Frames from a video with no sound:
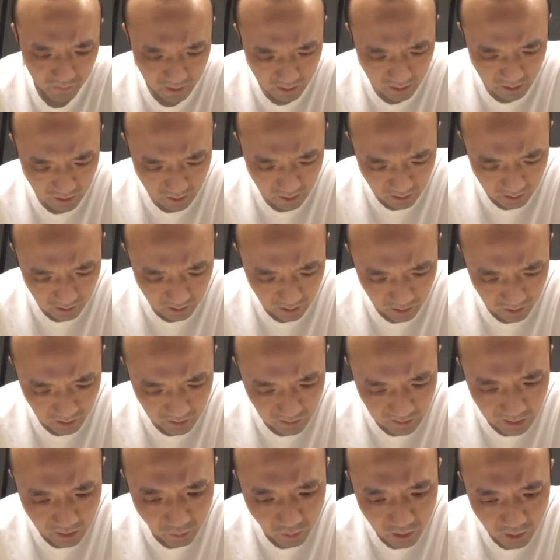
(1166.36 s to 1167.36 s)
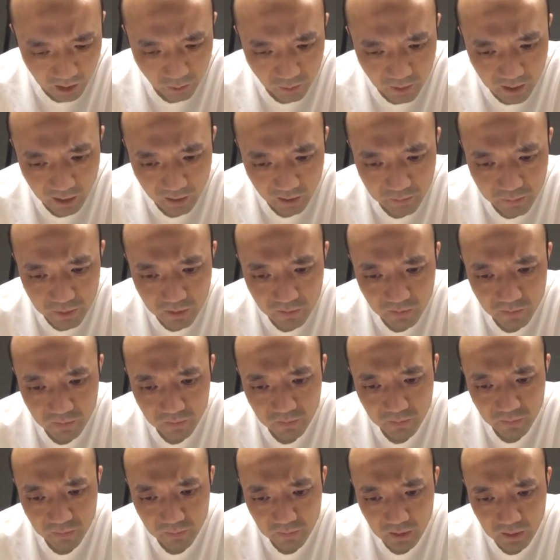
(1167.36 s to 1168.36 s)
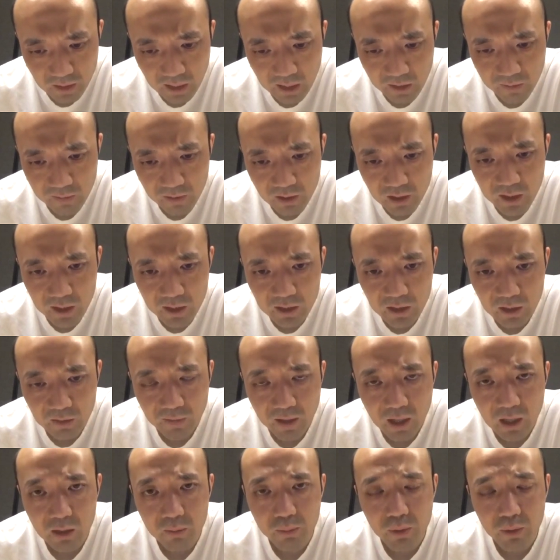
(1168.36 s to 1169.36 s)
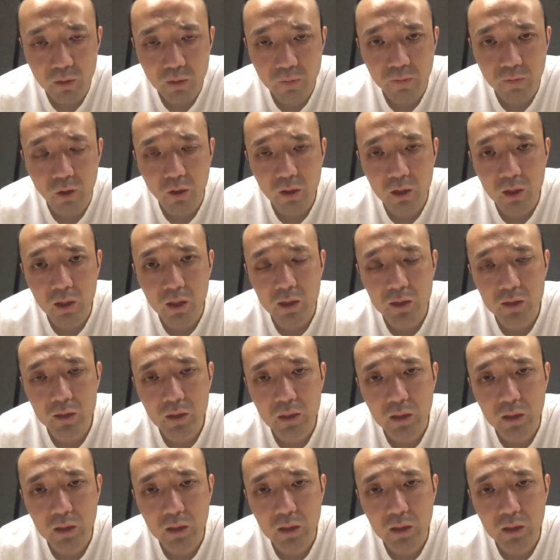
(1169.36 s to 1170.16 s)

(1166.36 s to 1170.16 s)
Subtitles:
since day one, we have been heavily developer focused.